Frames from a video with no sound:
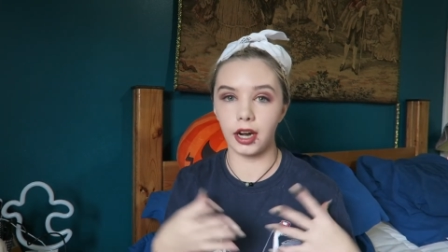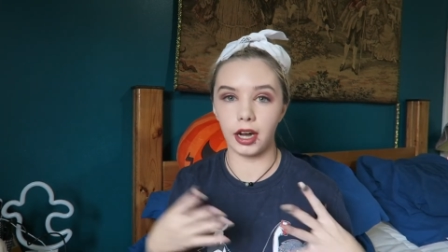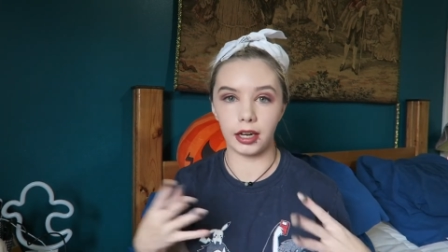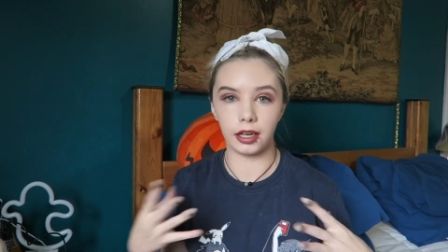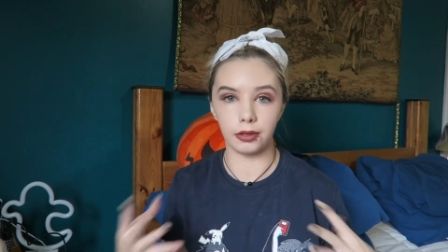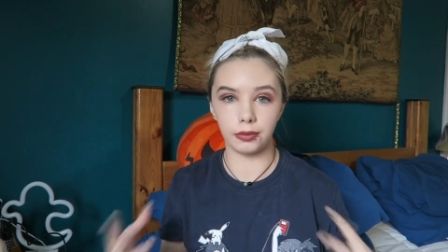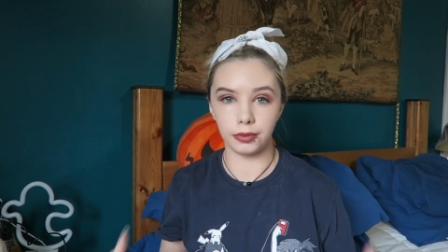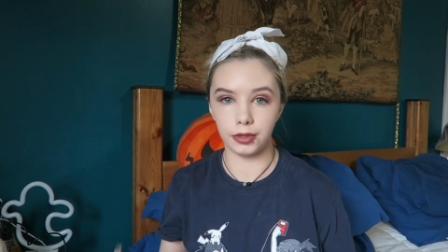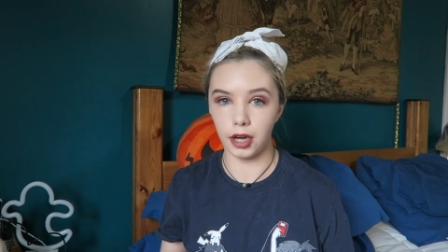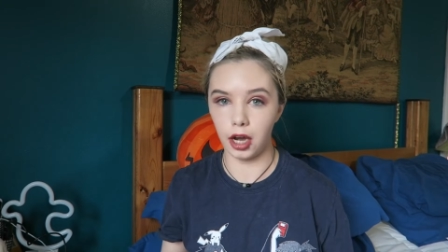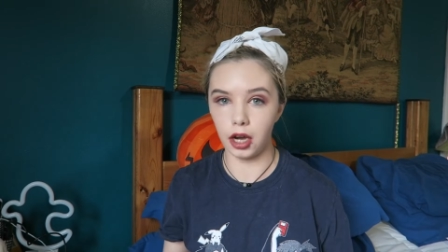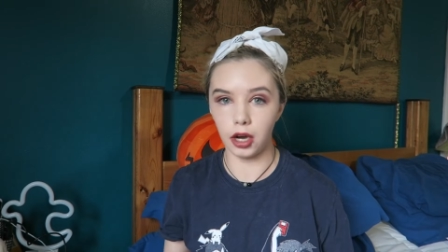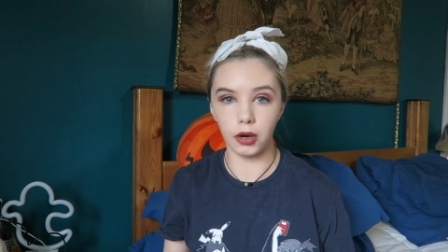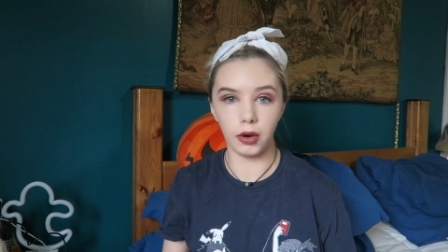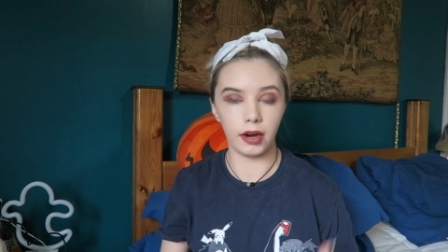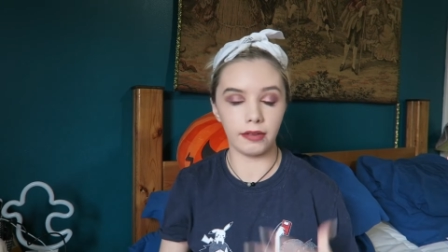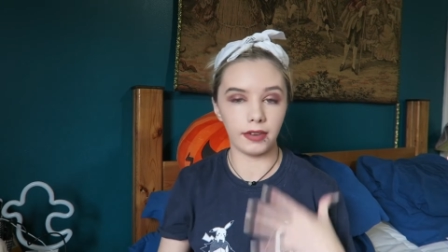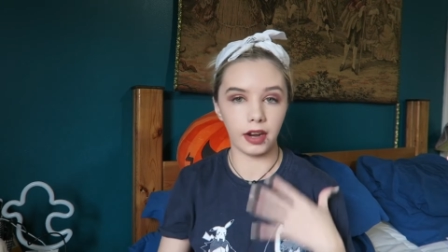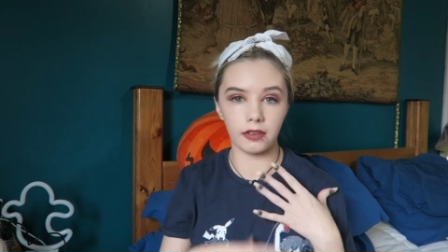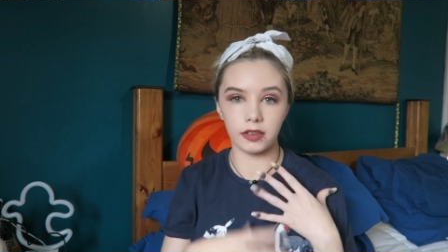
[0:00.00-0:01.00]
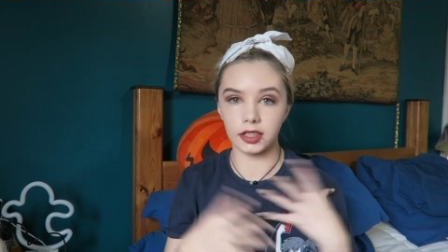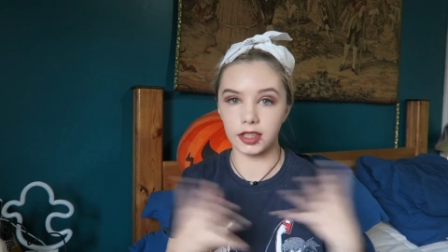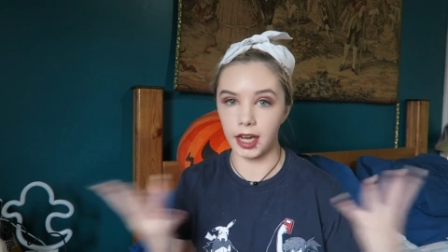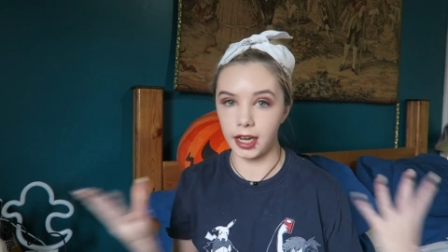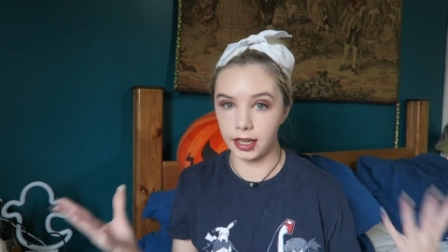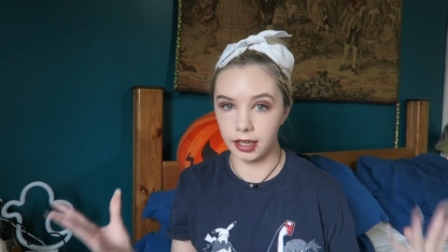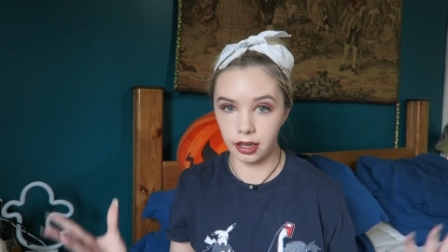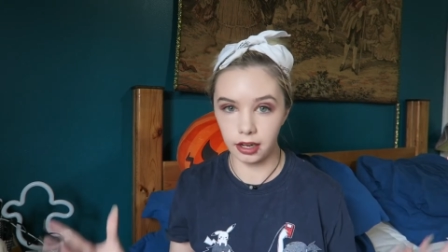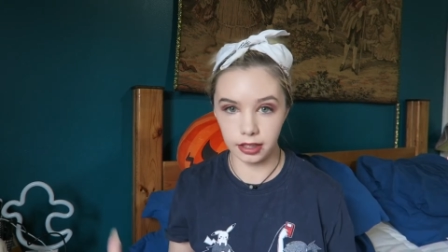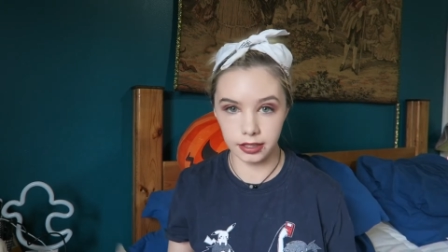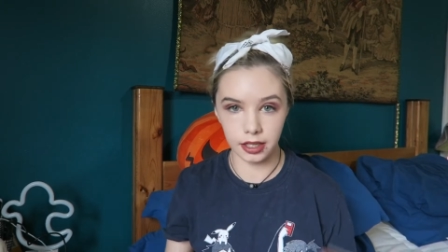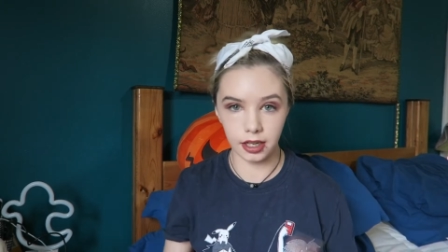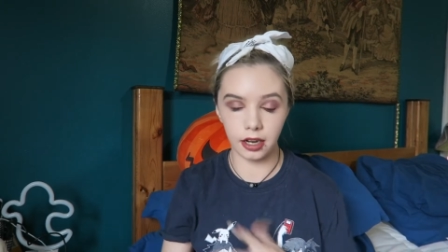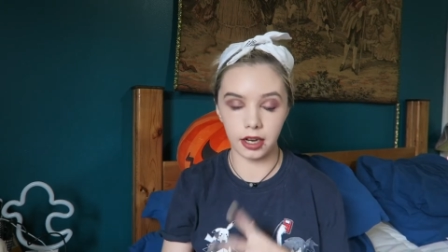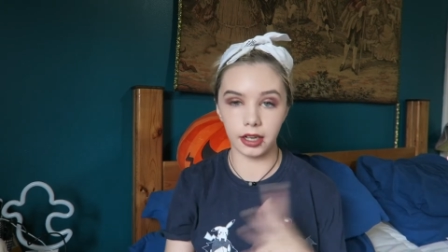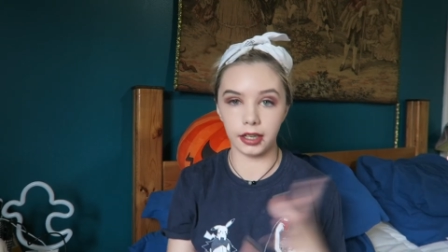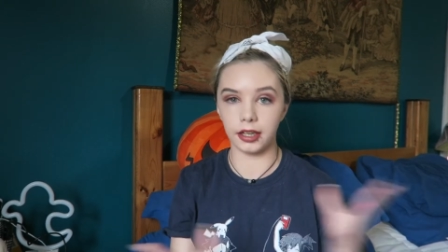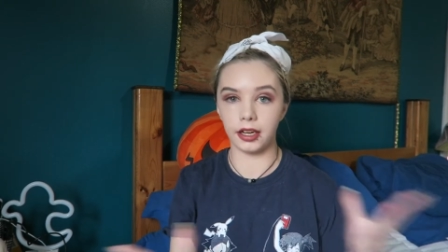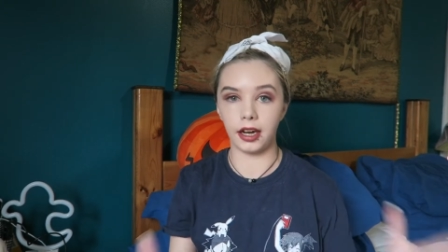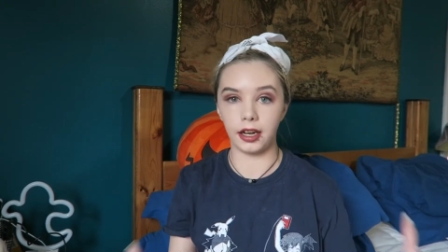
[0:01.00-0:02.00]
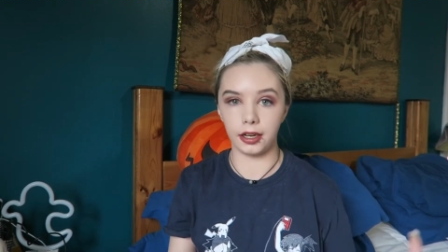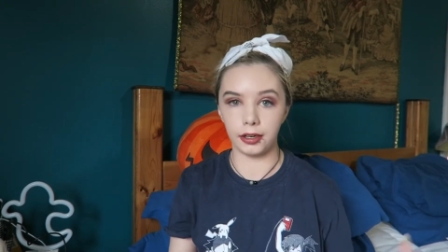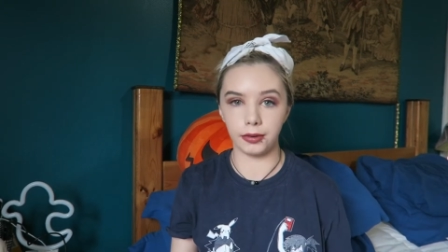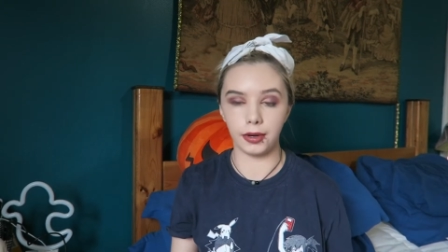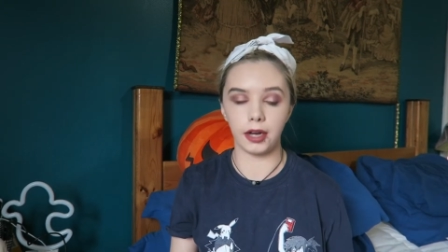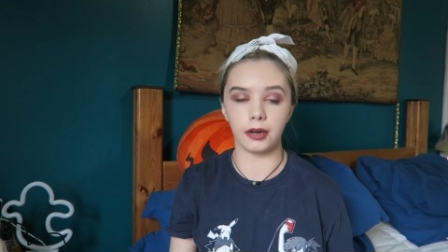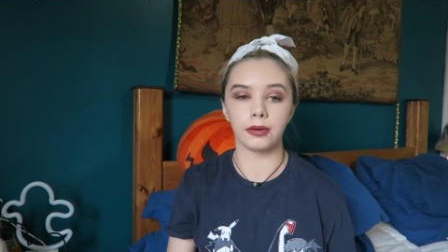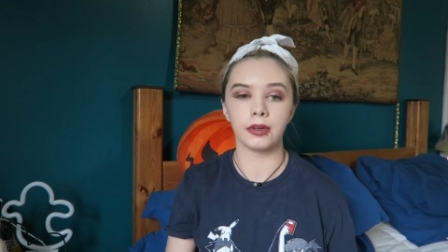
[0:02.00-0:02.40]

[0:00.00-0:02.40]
I don't know. I've never taken Oxycontin. I don't know.